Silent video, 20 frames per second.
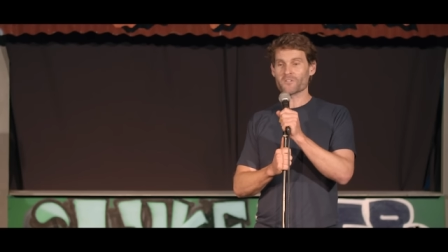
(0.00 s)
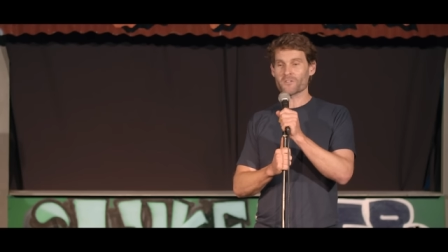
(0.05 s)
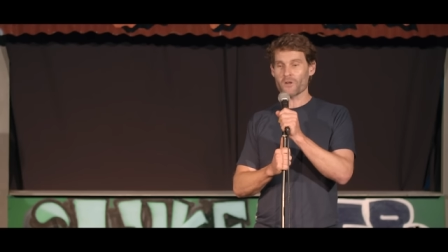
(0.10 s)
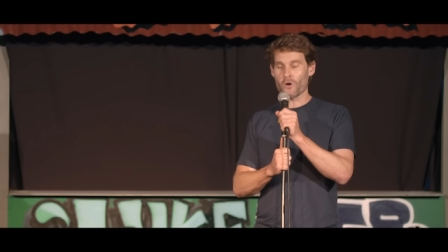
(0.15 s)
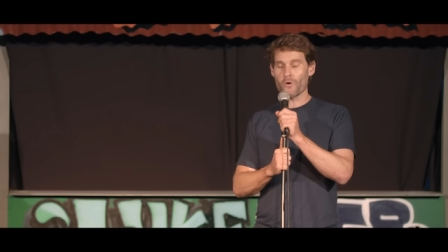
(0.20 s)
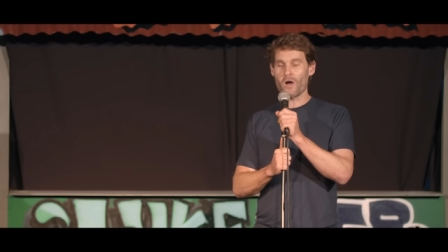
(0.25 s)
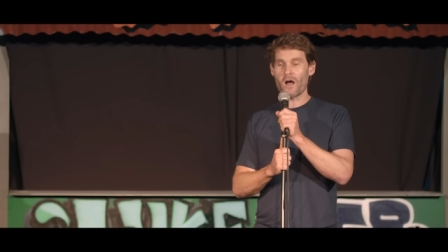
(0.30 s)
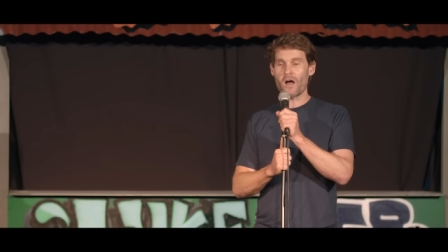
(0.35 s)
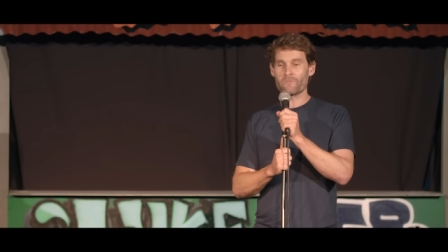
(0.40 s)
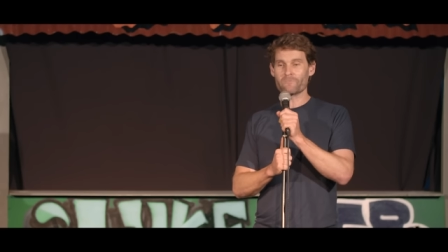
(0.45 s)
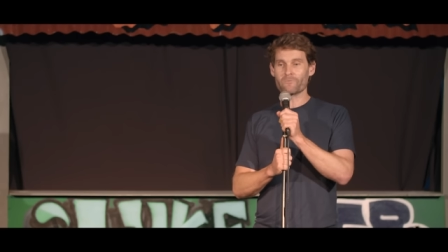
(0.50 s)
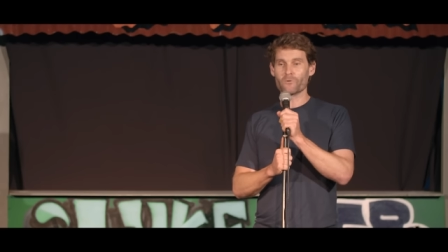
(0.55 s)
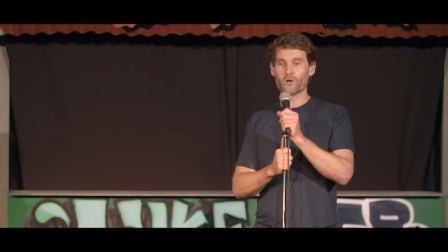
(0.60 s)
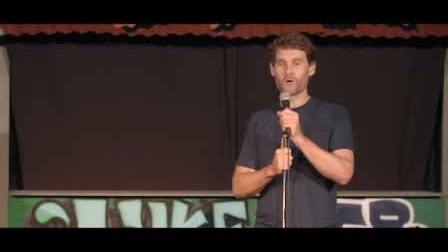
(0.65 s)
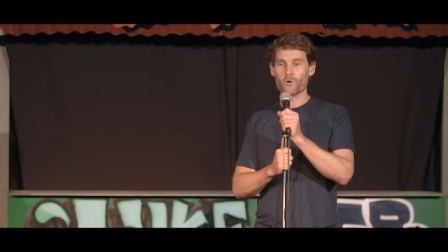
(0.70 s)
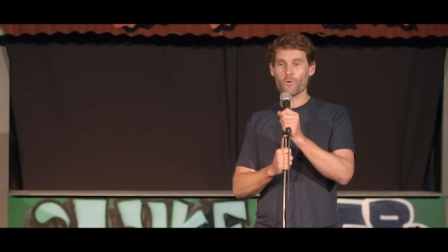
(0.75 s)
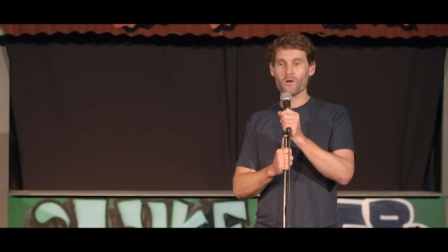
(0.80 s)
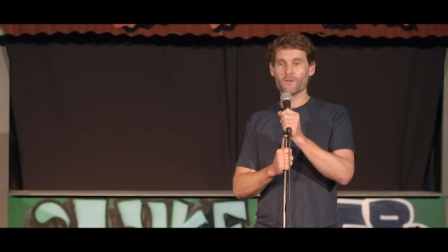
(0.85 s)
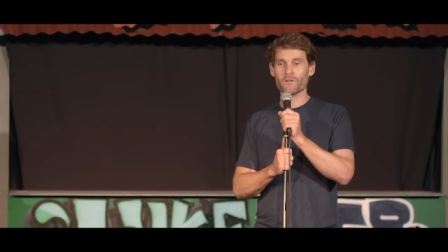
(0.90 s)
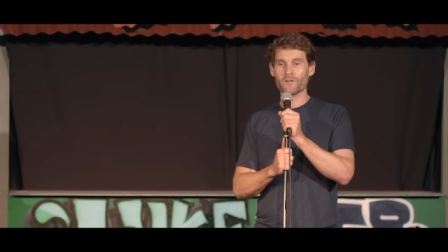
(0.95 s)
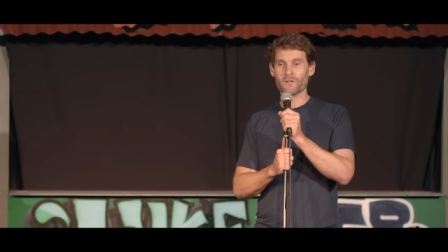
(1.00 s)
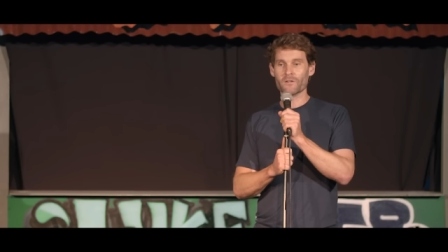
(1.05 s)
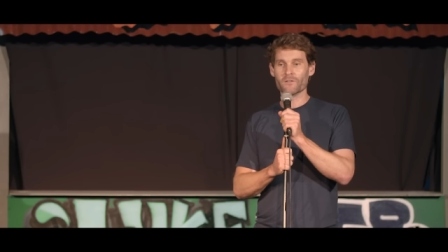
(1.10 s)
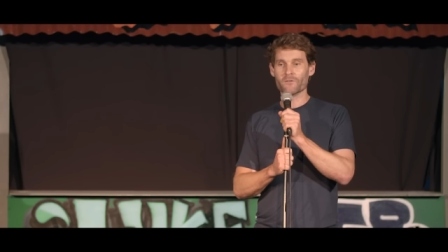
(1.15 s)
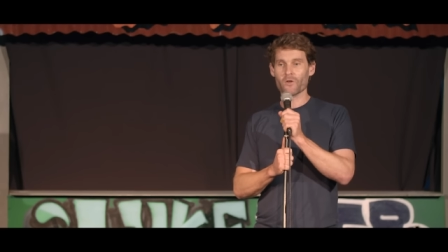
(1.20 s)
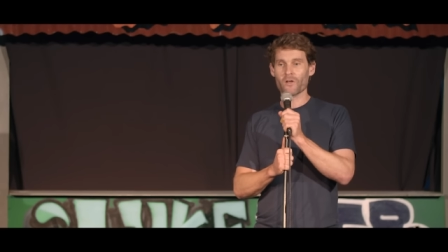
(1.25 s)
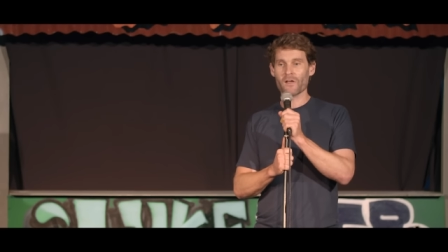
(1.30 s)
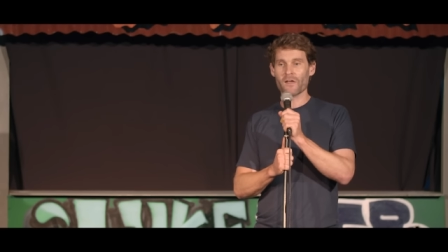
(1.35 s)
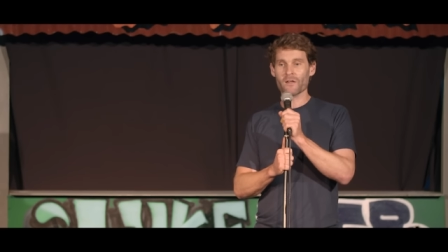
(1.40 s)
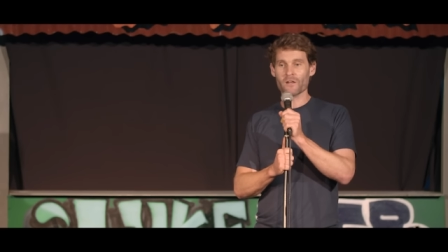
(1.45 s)
so hard for equality
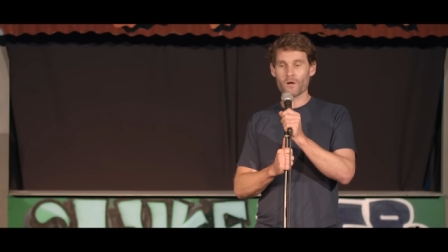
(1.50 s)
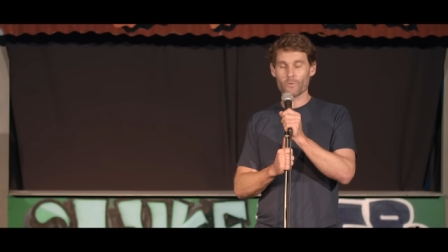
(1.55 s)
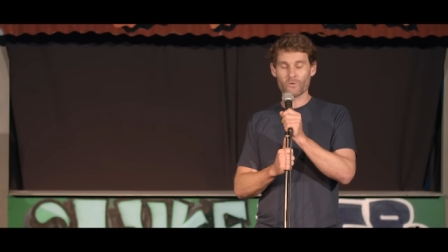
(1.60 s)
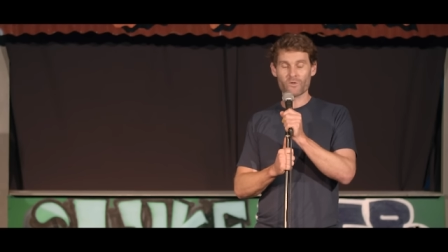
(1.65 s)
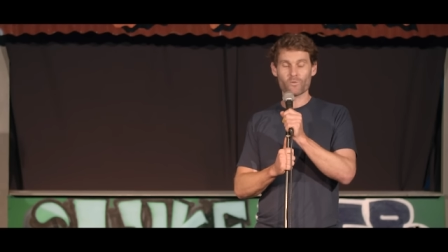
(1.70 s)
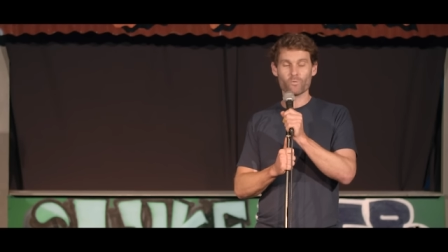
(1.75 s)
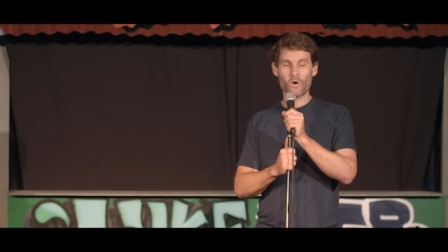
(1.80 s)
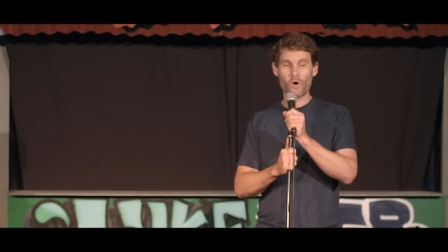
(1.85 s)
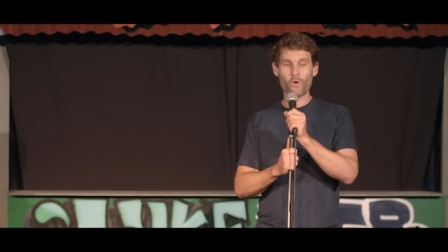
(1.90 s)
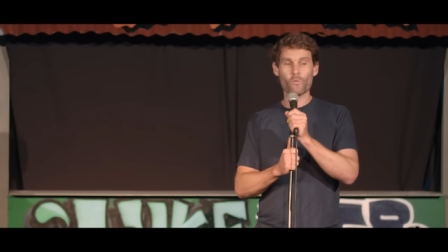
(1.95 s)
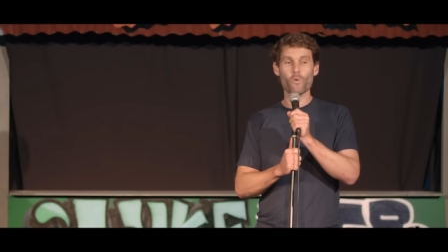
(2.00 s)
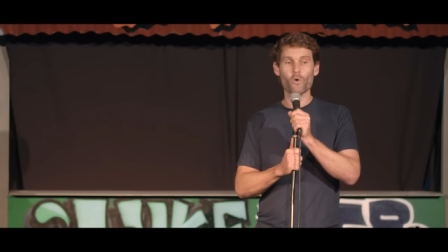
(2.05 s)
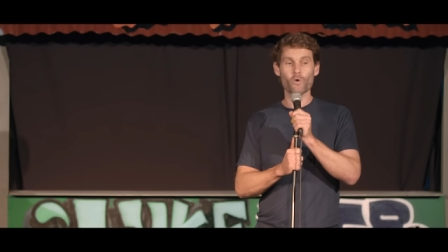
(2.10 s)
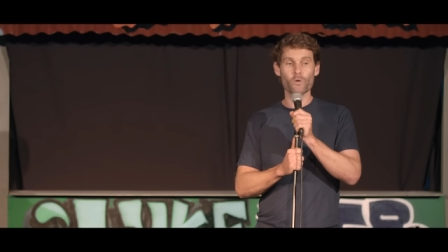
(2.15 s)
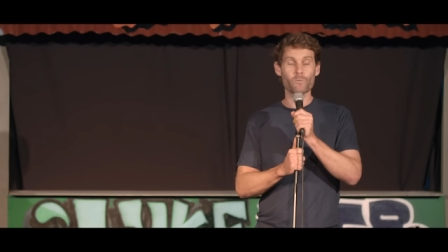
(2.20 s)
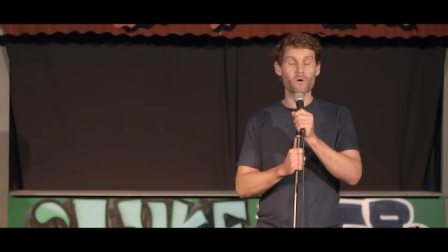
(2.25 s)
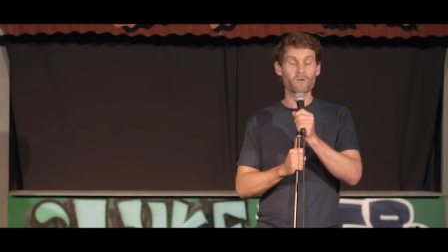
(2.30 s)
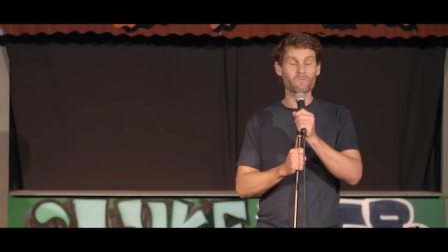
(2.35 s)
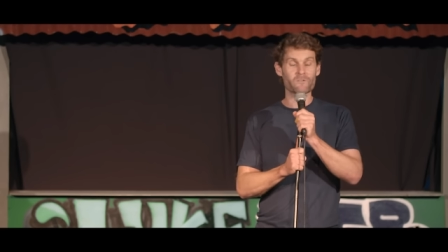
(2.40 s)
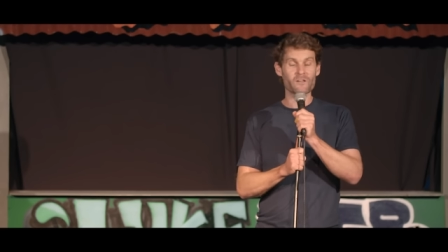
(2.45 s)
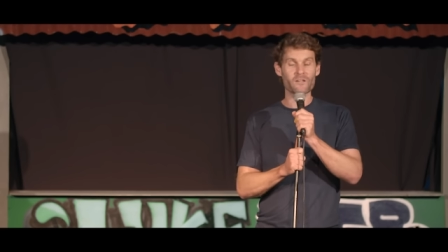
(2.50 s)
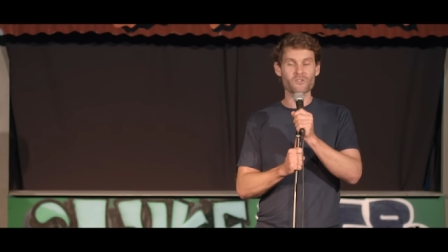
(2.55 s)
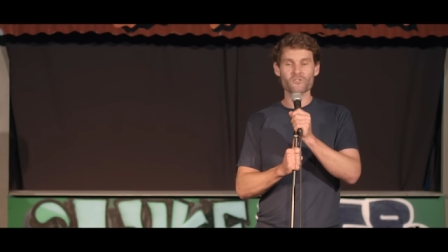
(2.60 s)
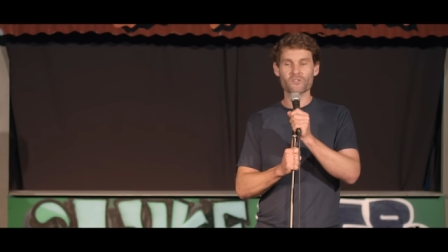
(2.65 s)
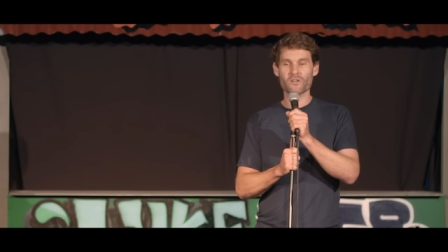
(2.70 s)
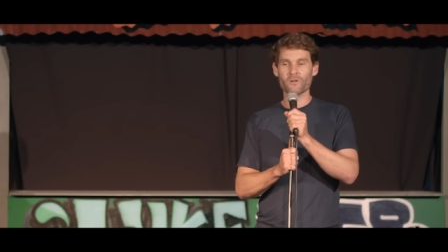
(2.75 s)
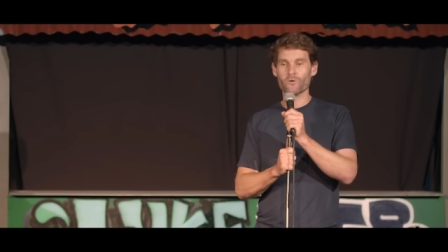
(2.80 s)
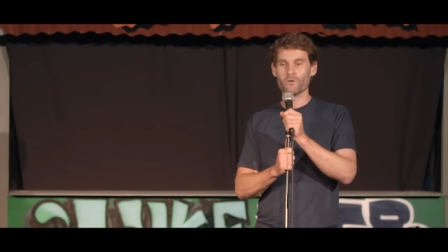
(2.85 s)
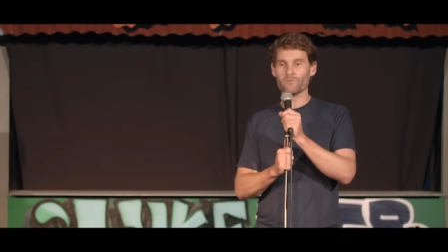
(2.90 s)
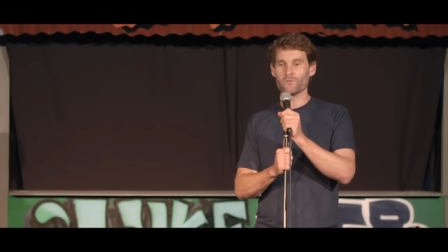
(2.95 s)
that I end up with well more than my fair
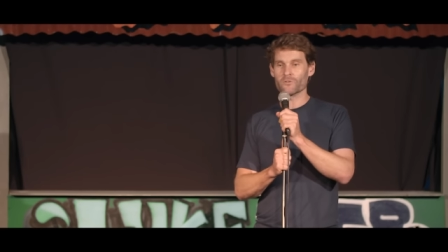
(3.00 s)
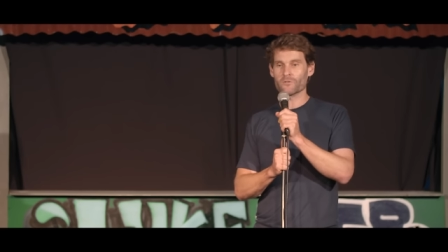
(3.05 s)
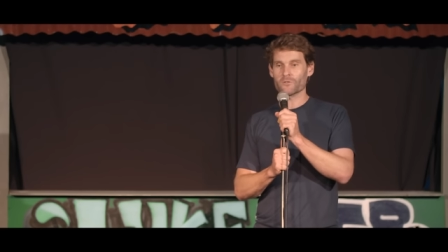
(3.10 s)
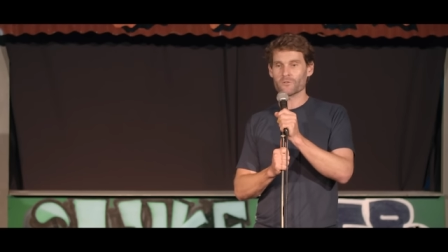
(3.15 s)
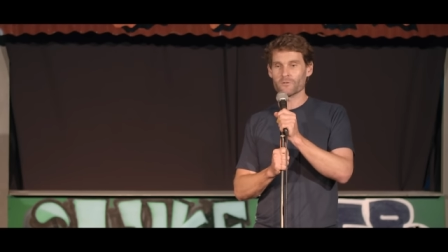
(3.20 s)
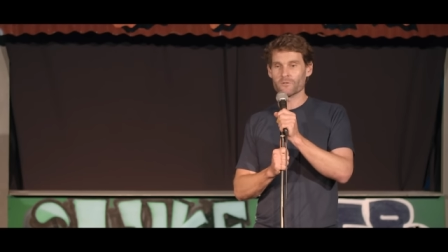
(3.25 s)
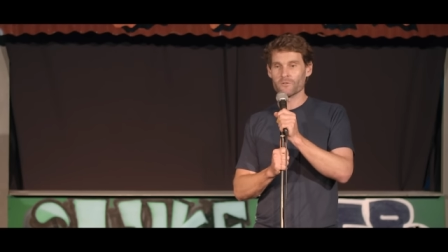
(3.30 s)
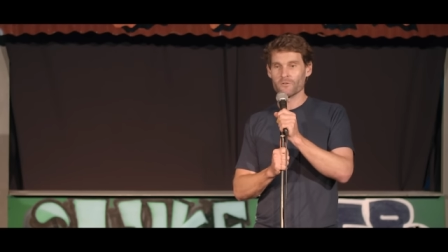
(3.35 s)
share of it.